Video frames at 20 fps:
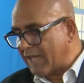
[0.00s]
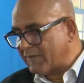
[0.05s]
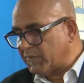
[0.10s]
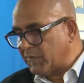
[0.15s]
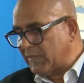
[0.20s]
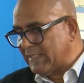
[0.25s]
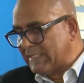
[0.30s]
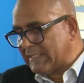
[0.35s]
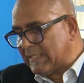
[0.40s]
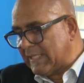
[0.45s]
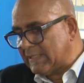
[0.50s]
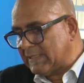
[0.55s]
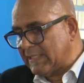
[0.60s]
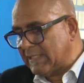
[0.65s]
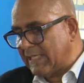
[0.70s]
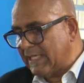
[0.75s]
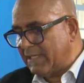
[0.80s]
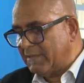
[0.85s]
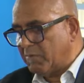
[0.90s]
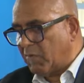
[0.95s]
As we
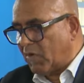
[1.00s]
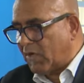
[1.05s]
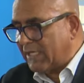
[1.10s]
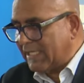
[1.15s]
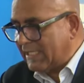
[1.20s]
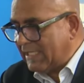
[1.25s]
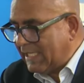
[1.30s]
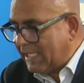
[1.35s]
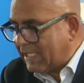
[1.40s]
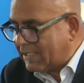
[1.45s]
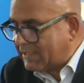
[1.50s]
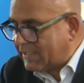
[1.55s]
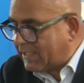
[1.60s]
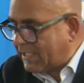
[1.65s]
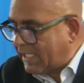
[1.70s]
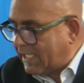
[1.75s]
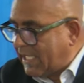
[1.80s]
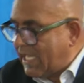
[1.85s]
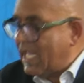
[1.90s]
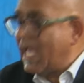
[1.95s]
sit in mourning here
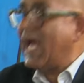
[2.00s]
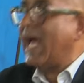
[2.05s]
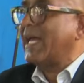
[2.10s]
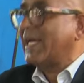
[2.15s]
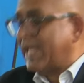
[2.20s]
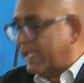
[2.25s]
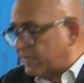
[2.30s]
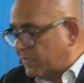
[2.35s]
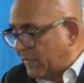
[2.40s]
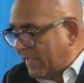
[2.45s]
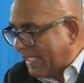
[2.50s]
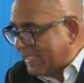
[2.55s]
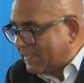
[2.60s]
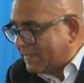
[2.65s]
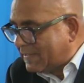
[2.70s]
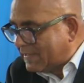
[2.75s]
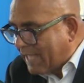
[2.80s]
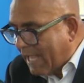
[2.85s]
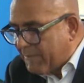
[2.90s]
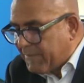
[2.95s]
today, and as we
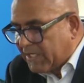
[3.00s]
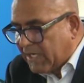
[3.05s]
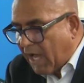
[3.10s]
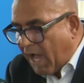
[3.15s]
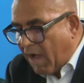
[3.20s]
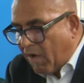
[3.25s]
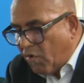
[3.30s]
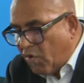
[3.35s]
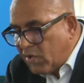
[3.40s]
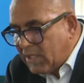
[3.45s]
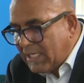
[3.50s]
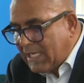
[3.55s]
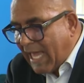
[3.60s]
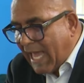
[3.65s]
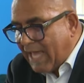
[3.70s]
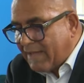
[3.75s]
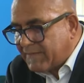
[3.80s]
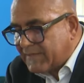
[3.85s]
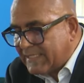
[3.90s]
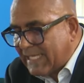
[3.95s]
examine our
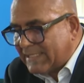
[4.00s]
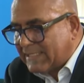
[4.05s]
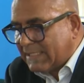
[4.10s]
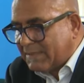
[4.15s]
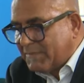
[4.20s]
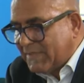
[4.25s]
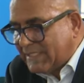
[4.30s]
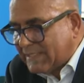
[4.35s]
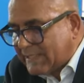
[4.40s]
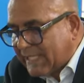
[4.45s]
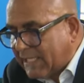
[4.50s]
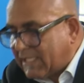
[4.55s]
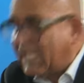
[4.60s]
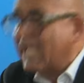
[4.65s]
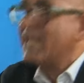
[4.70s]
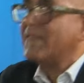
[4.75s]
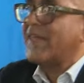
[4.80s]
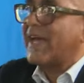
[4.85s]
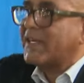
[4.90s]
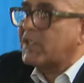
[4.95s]
own lives, let it be
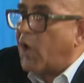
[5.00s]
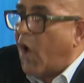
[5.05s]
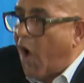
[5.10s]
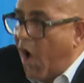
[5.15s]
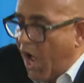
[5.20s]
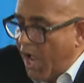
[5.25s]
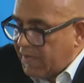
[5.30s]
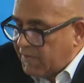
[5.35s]
said that